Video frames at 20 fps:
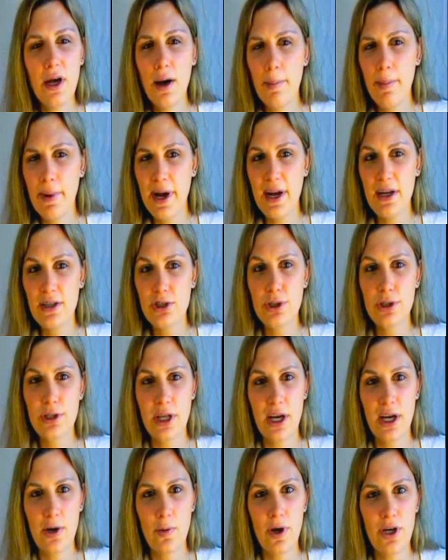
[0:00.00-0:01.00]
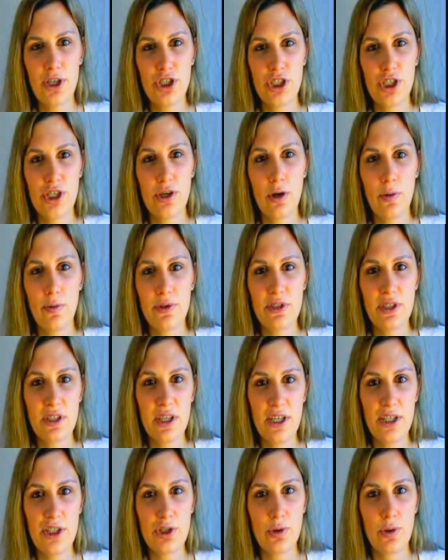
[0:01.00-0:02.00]
my answer to that question always
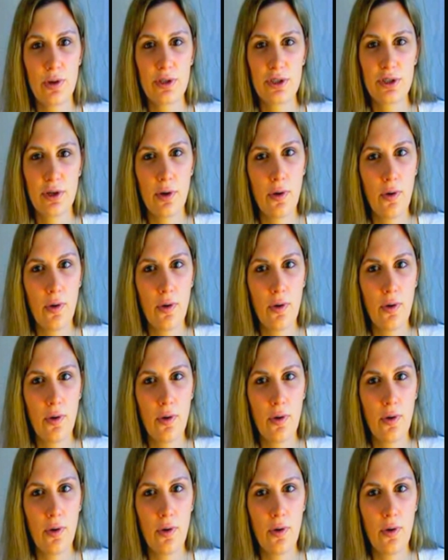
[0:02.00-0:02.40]
leaned towards the